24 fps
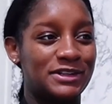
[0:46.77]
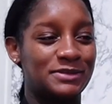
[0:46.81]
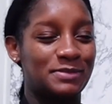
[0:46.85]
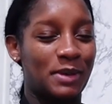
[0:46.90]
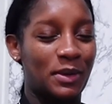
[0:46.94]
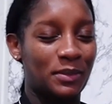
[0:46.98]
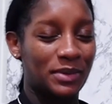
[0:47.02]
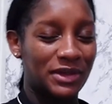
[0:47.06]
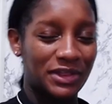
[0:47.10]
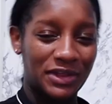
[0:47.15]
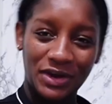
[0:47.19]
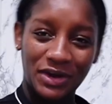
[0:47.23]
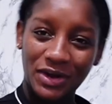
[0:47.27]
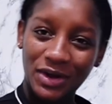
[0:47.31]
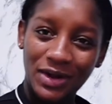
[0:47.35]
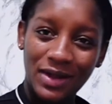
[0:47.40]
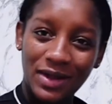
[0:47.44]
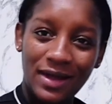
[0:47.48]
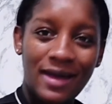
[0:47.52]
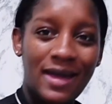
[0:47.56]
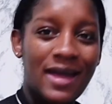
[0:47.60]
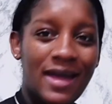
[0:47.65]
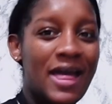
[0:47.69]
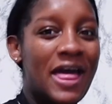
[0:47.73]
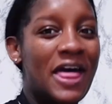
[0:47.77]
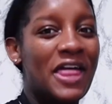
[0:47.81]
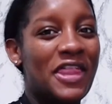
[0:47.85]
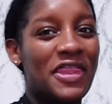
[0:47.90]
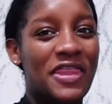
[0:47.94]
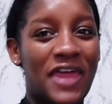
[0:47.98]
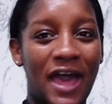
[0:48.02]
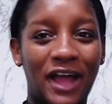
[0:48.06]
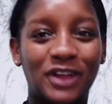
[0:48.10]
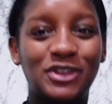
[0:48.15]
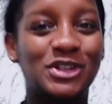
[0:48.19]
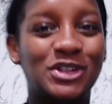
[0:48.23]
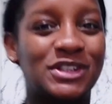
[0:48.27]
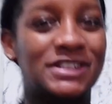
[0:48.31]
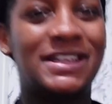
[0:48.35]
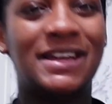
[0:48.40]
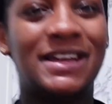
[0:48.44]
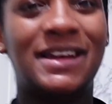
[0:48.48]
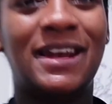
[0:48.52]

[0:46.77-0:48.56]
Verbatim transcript: but with her, that just did